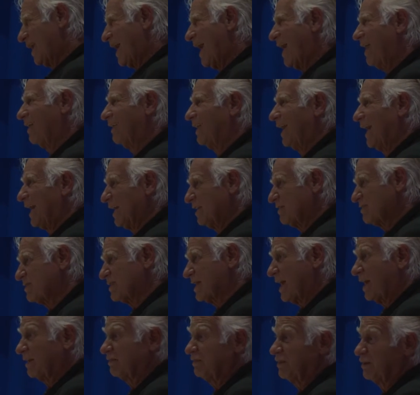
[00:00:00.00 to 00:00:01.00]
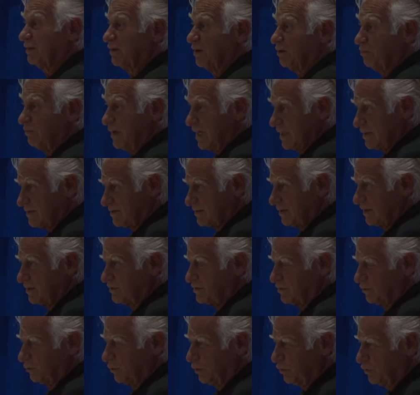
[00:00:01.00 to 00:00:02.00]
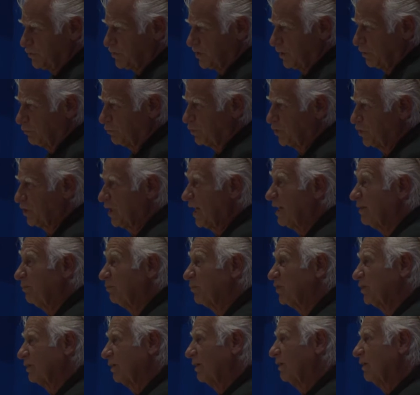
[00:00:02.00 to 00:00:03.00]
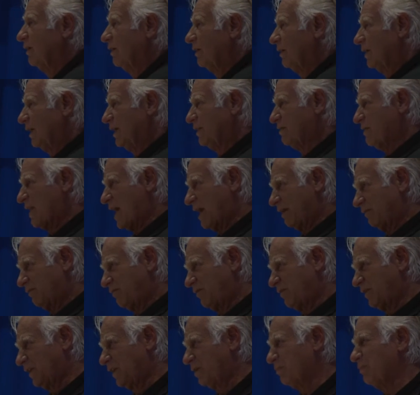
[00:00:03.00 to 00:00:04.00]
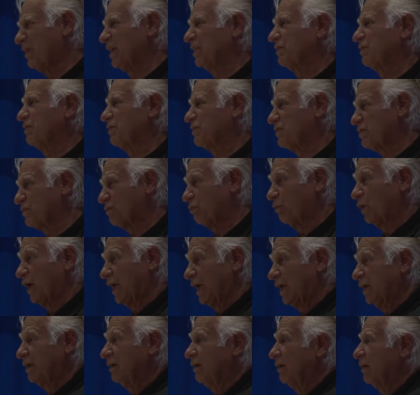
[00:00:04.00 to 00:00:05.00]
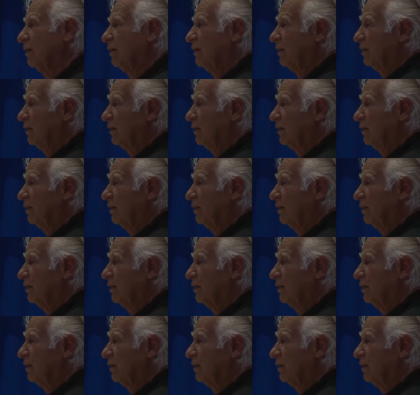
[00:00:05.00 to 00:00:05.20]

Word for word: allies, actinomycetes, are also shaped in that filamentous way.